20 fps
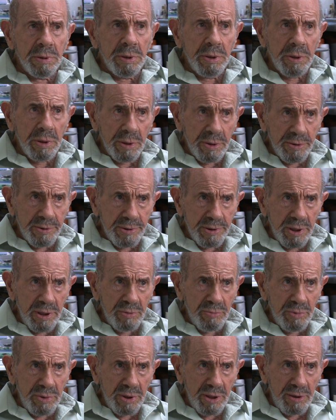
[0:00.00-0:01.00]
Do you
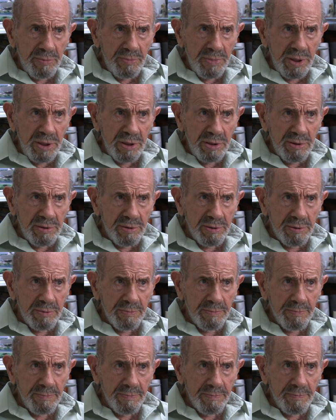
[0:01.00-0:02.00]
understand what that means?
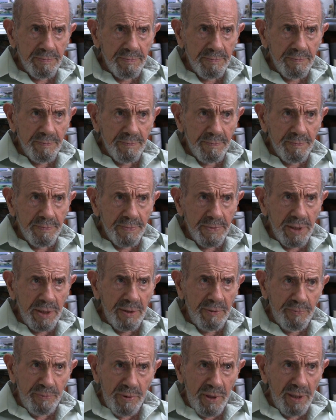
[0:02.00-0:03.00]
Do you
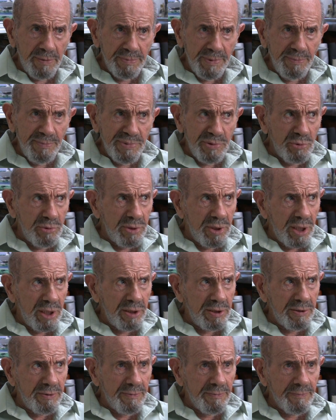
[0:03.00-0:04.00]
have problems with
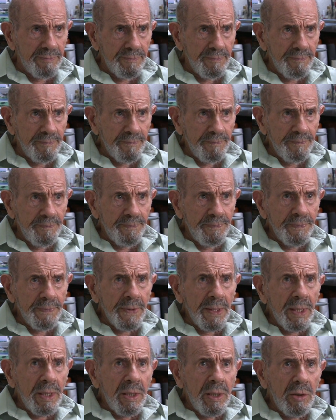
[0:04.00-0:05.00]
that?
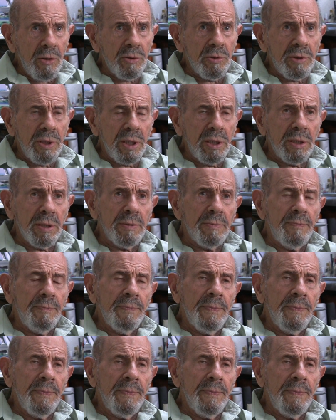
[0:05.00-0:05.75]
Okay.